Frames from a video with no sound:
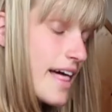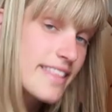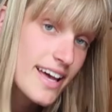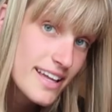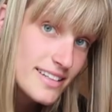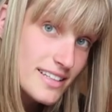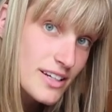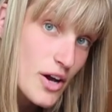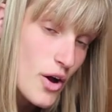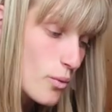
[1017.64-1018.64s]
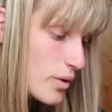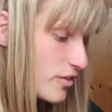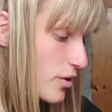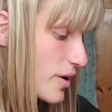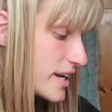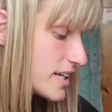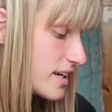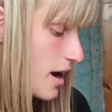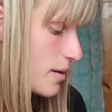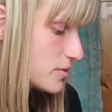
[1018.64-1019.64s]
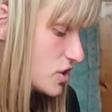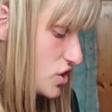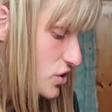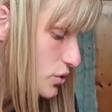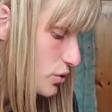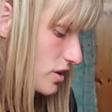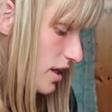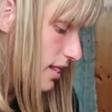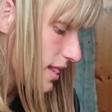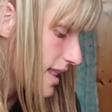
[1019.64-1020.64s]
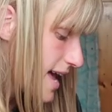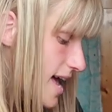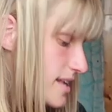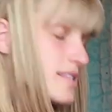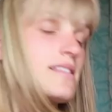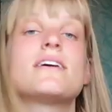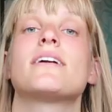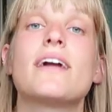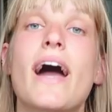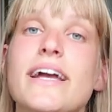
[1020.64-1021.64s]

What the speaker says: And then we've already come to the last thing